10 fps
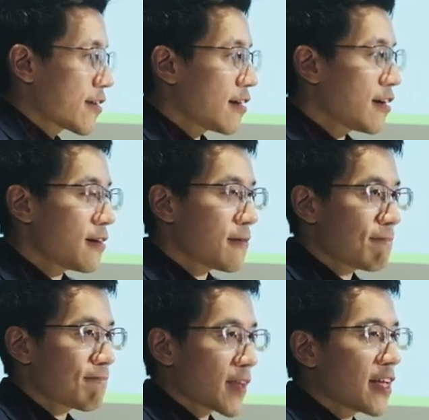
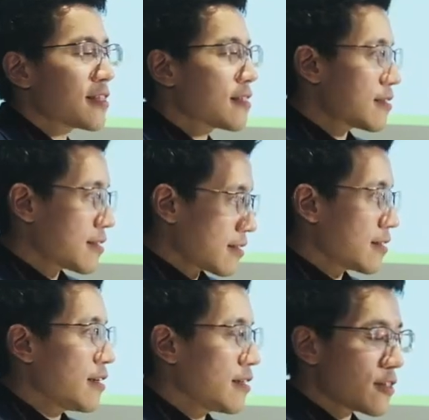Um, it's,
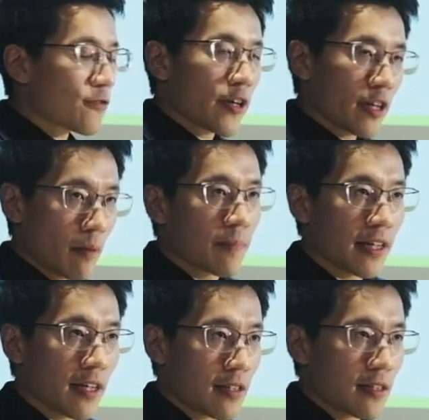it's a very
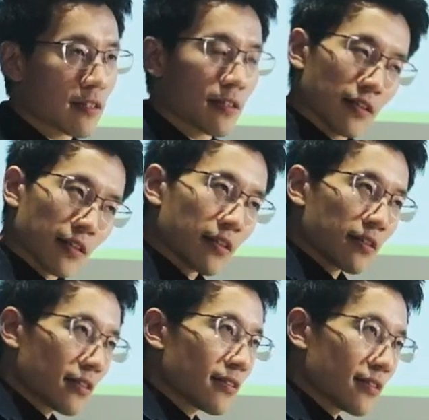complicated
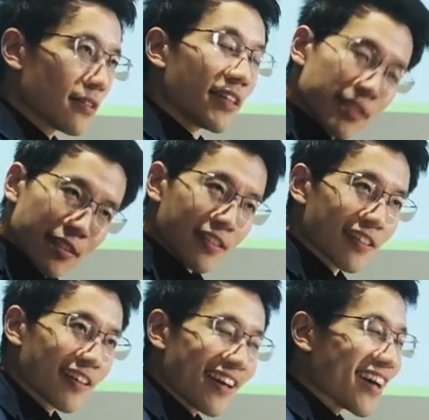uh, list
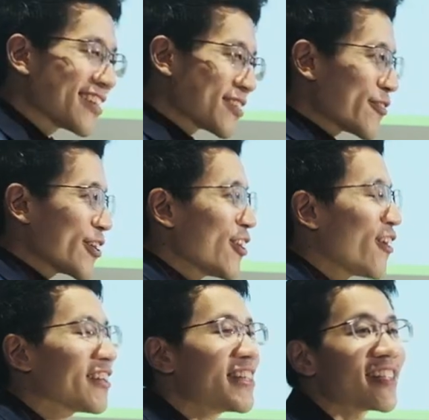and it's a very
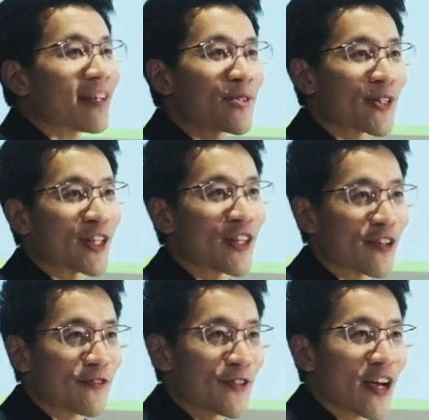long list, and I'm sure a lot
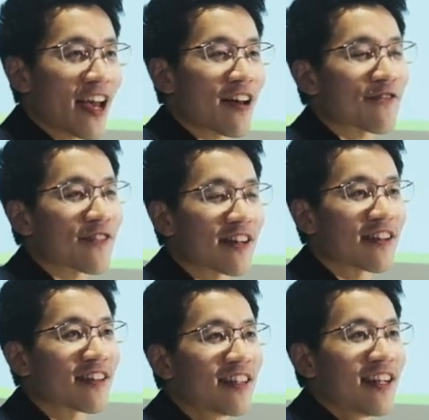of you have
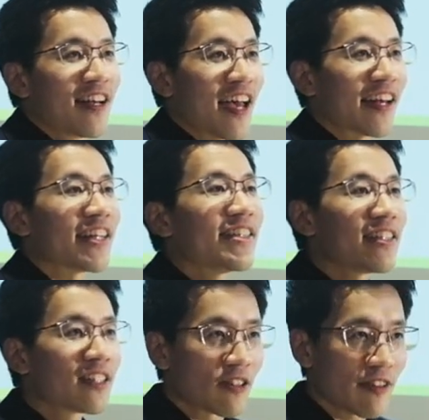uh, an
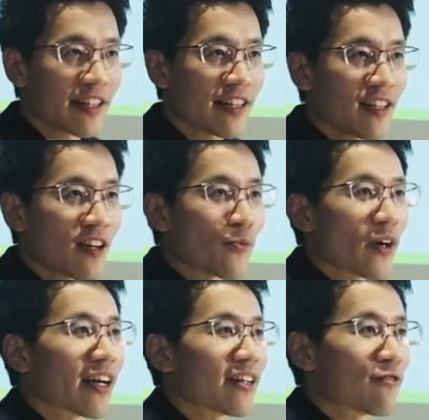idea already of
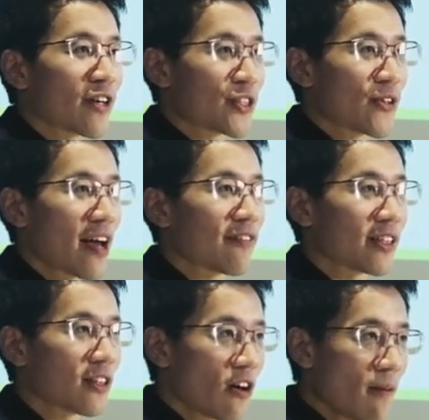what kind of rights you have
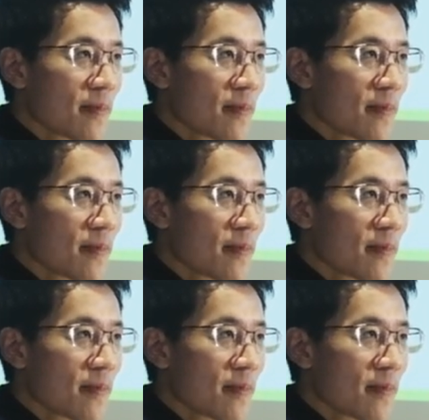under law.